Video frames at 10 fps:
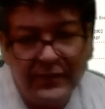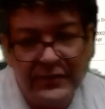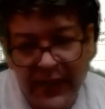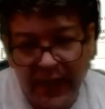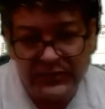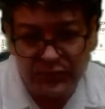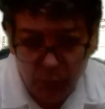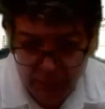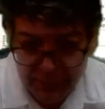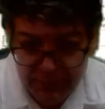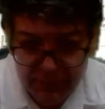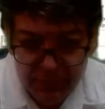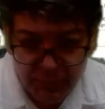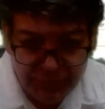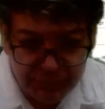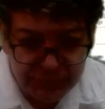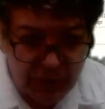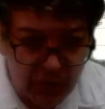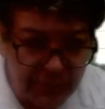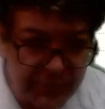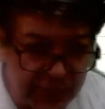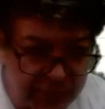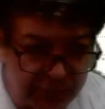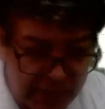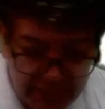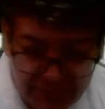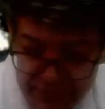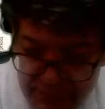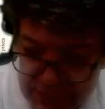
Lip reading: task 1. We use on the other hand